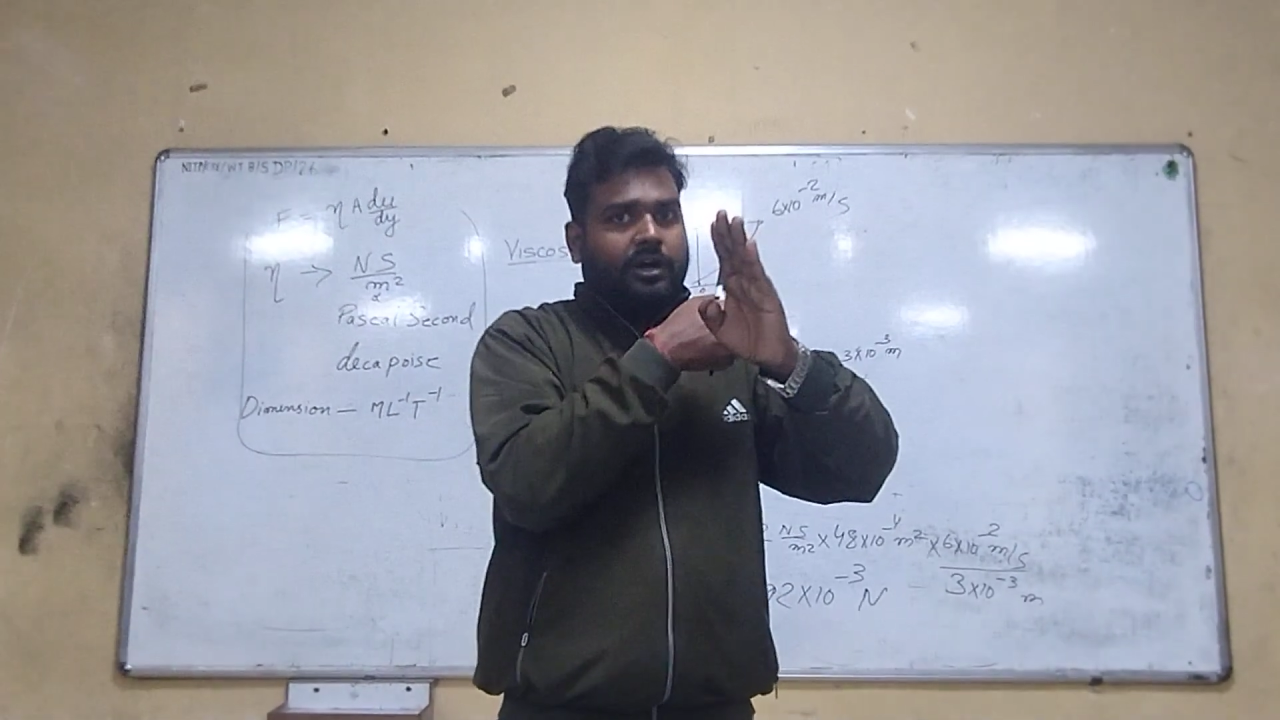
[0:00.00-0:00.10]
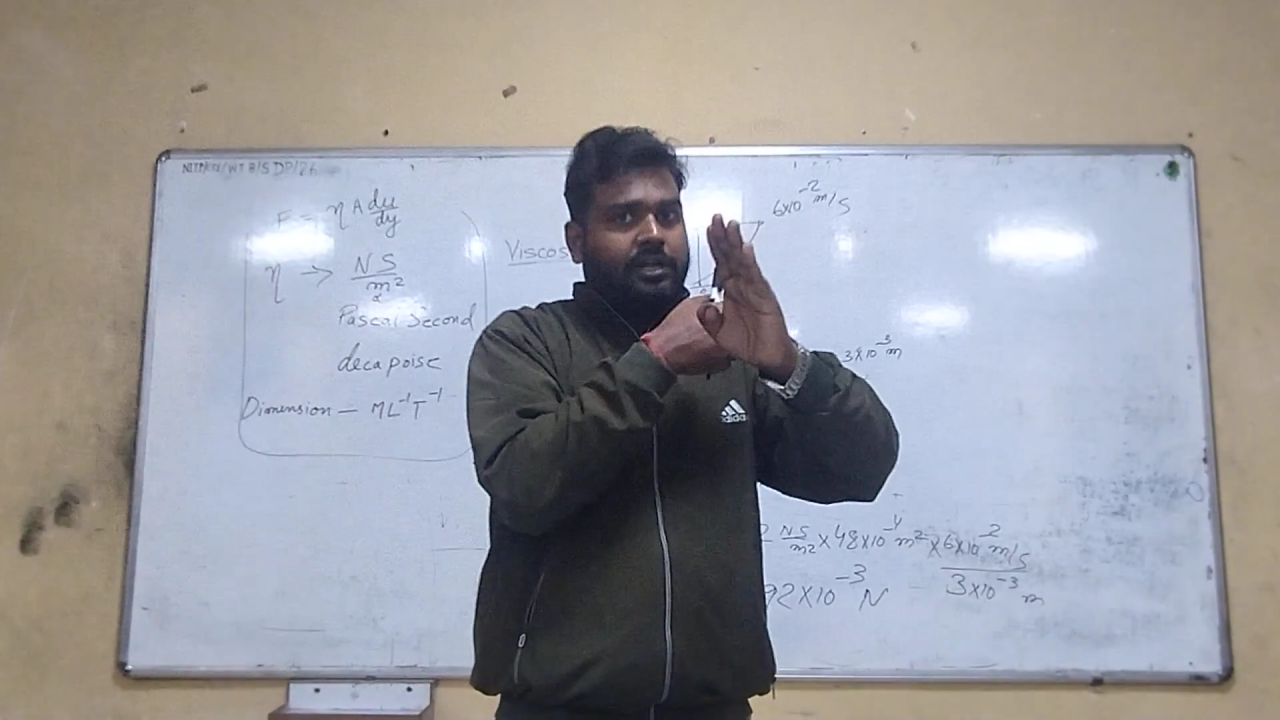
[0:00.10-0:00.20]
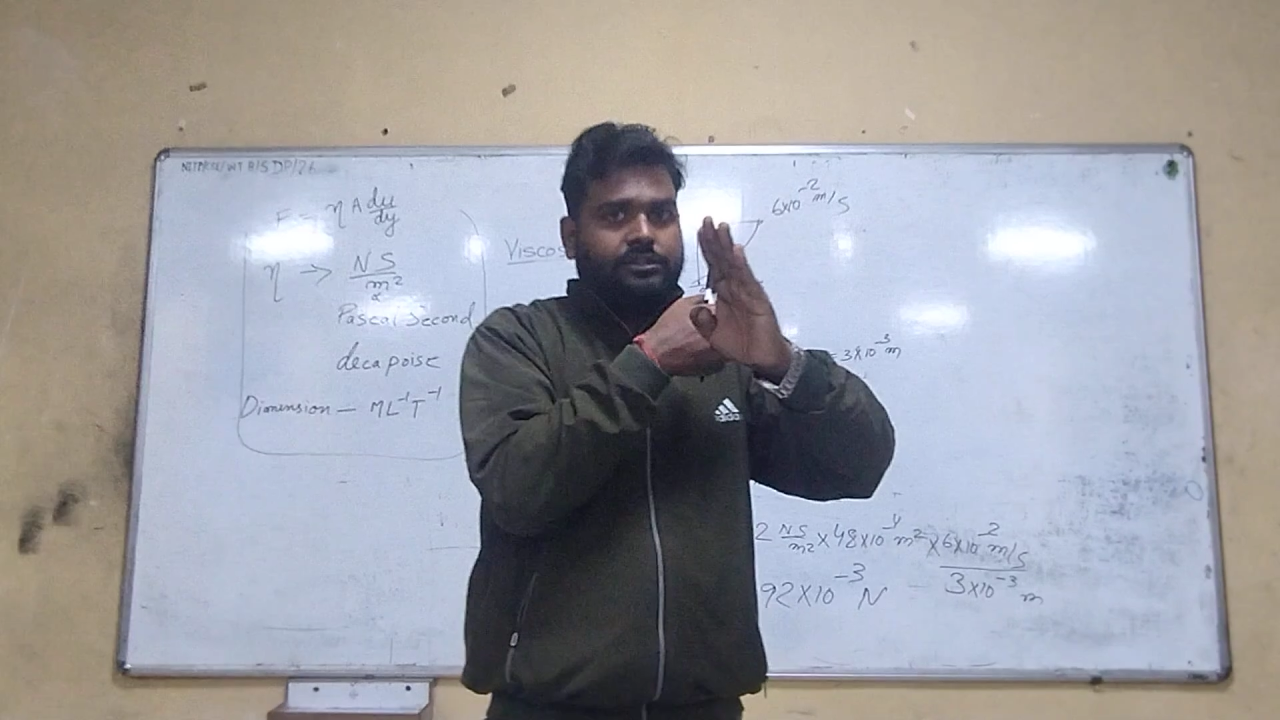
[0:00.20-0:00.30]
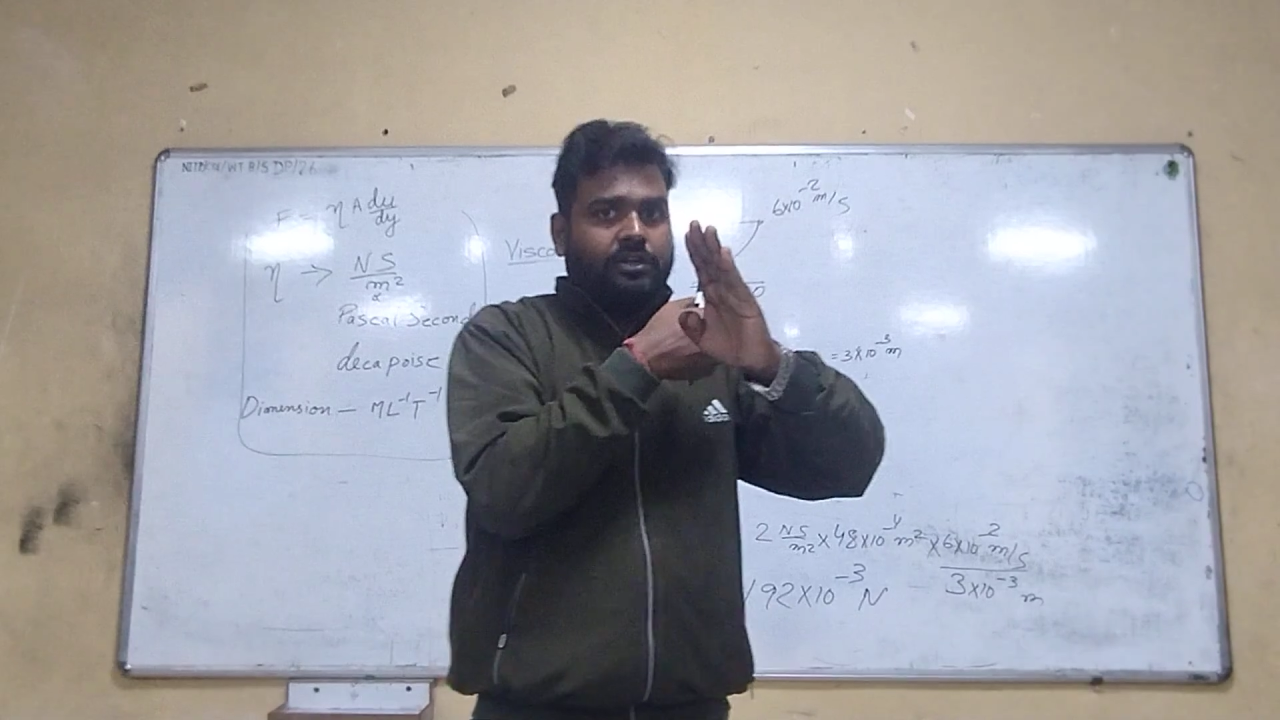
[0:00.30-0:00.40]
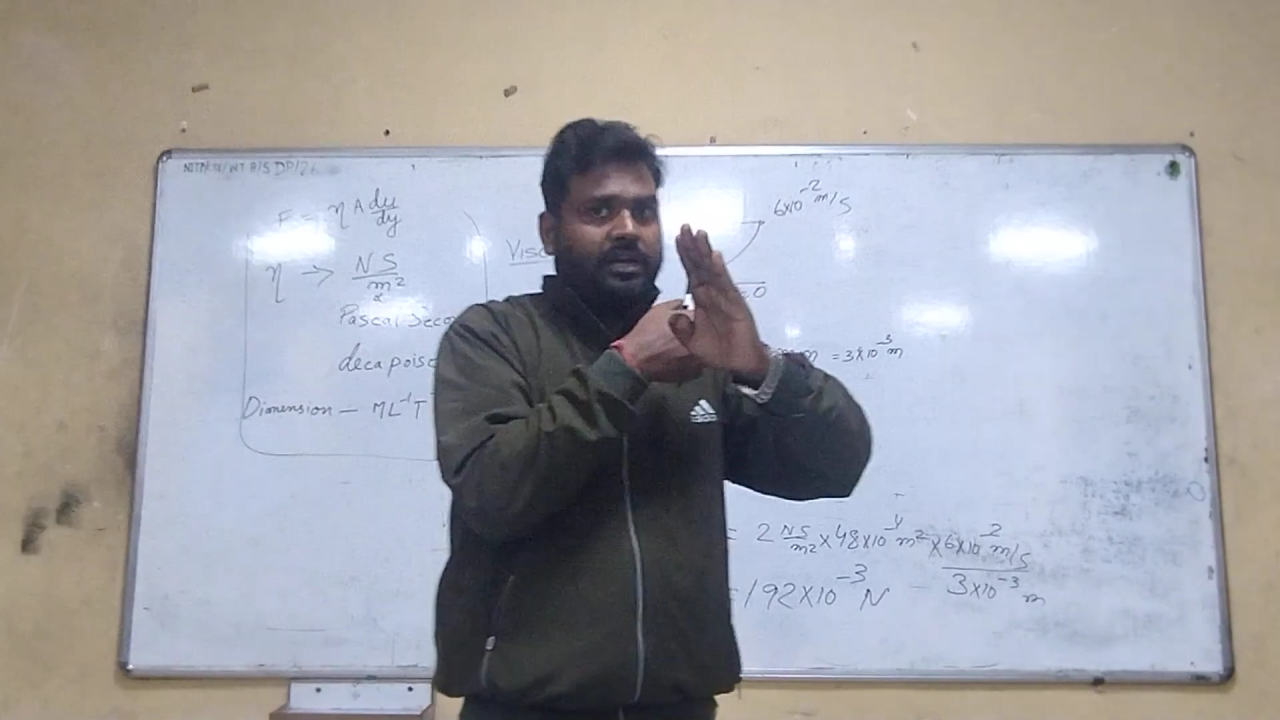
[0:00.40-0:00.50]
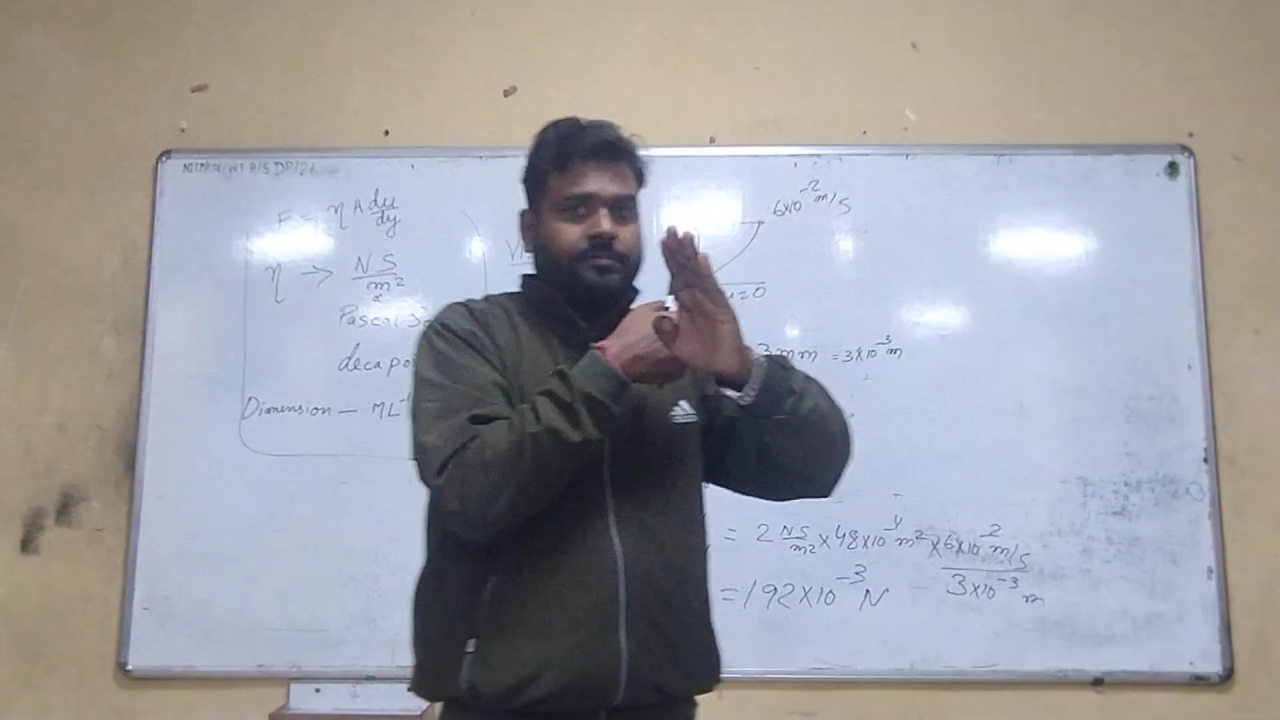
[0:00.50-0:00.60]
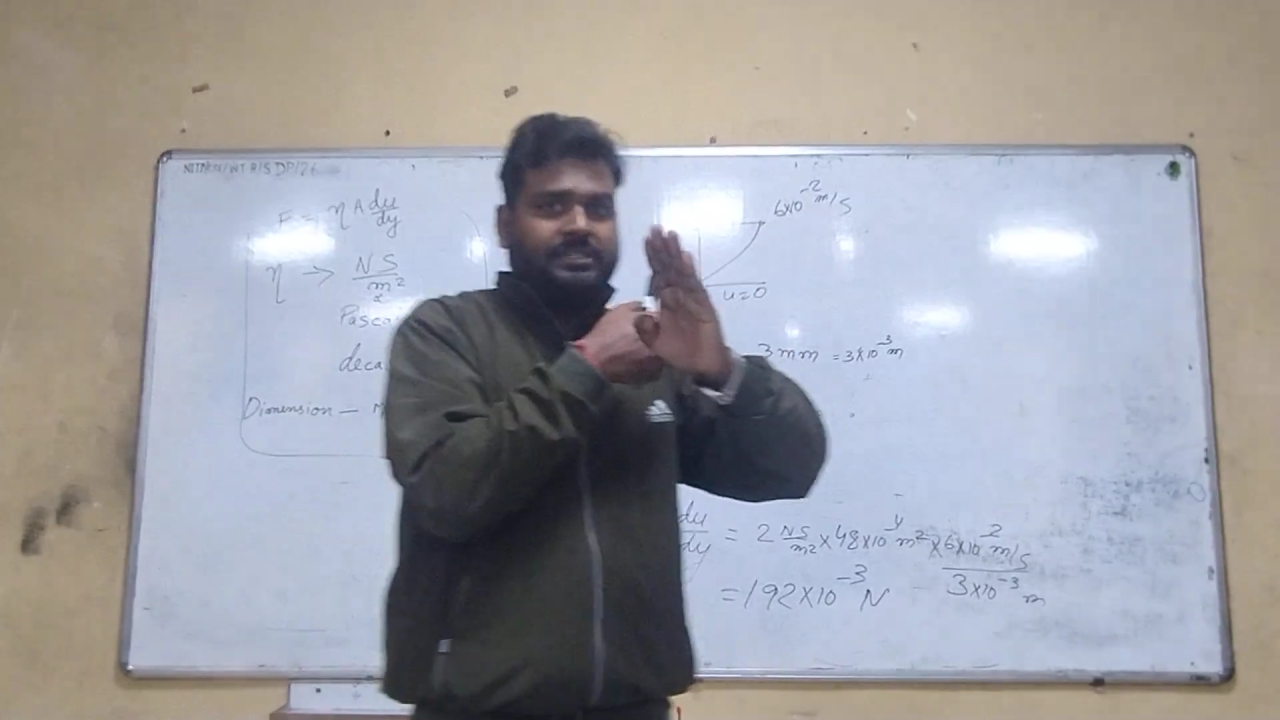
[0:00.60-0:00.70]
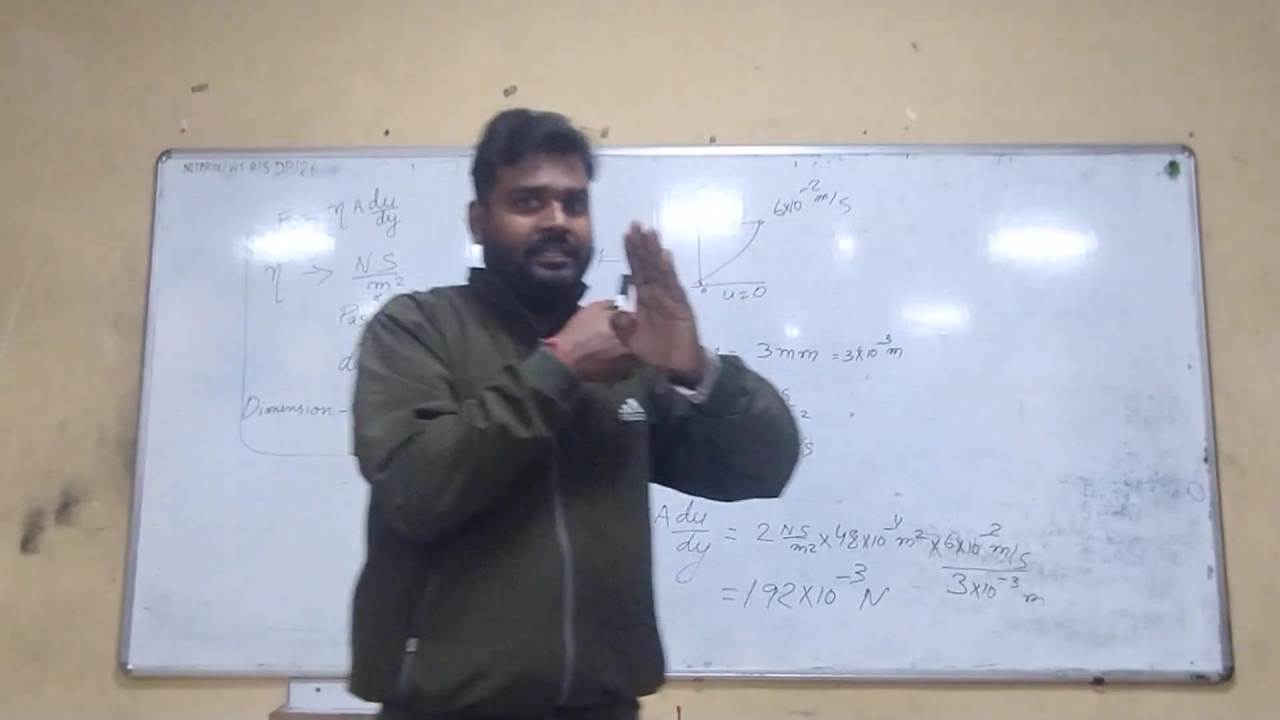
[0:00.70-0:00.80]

also comes